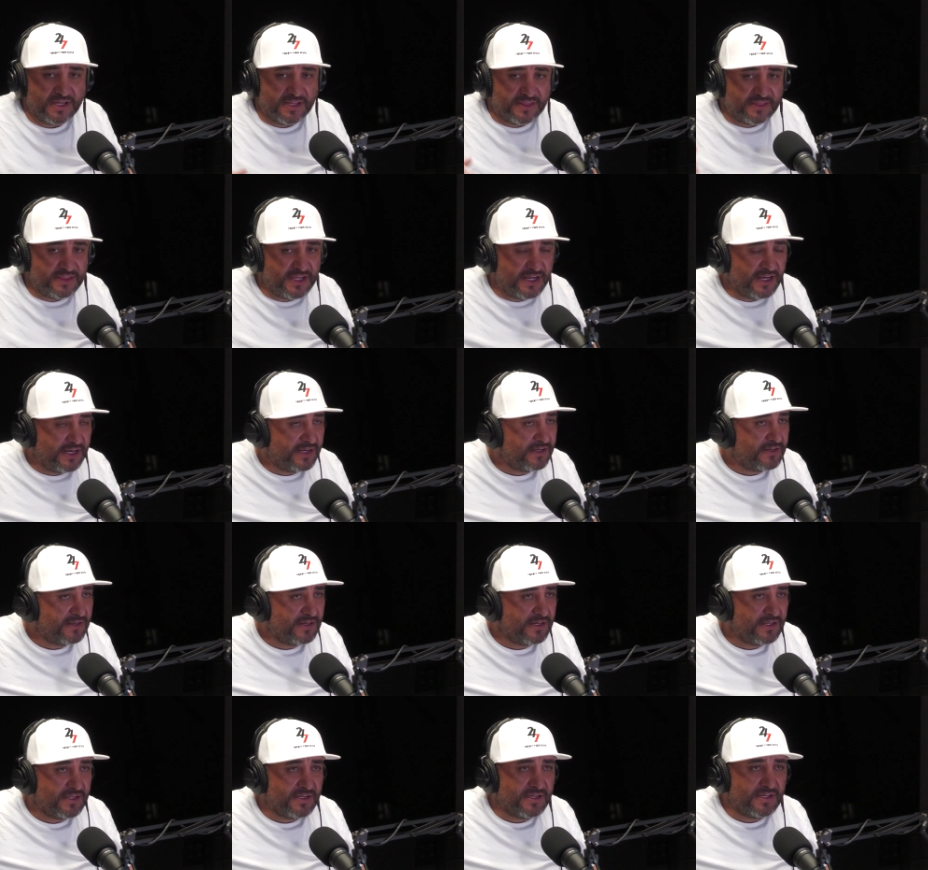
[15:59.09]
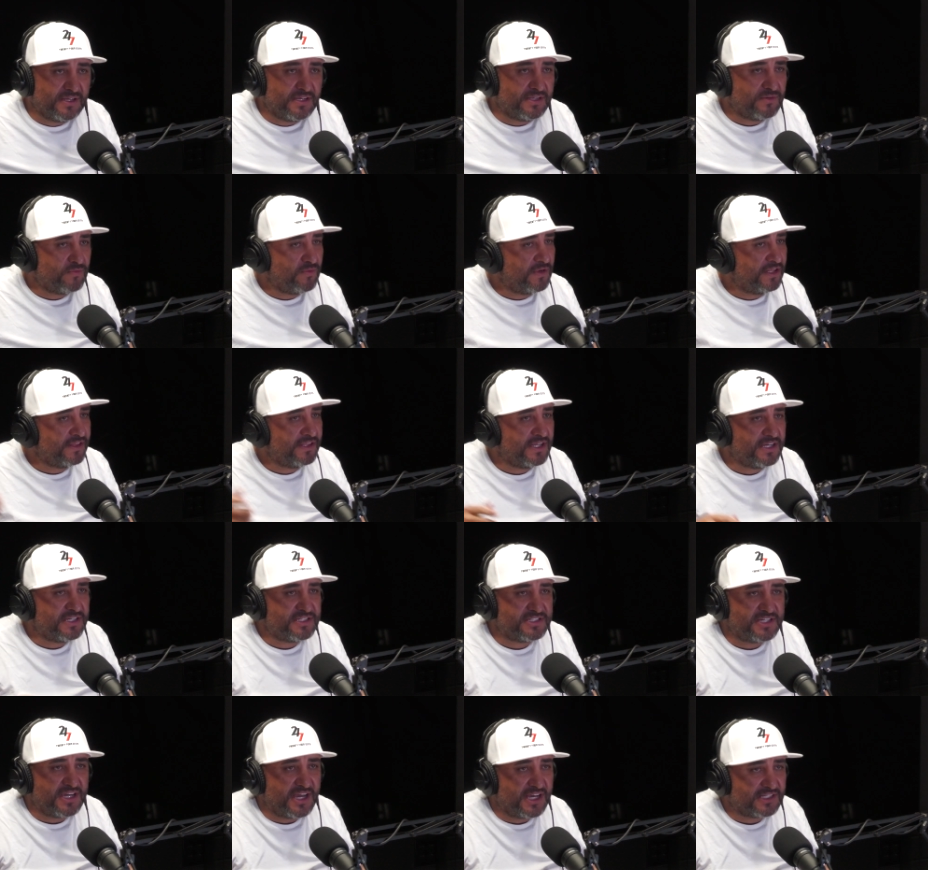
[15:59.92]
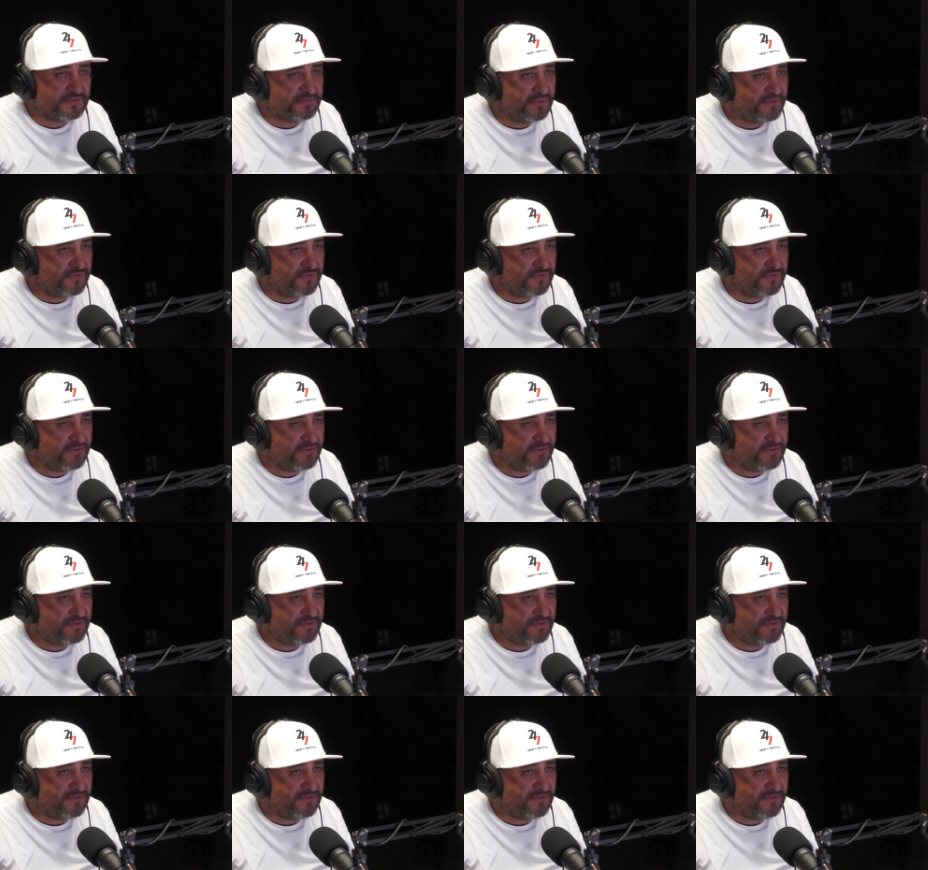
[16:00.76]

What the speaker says: Then one day she asked me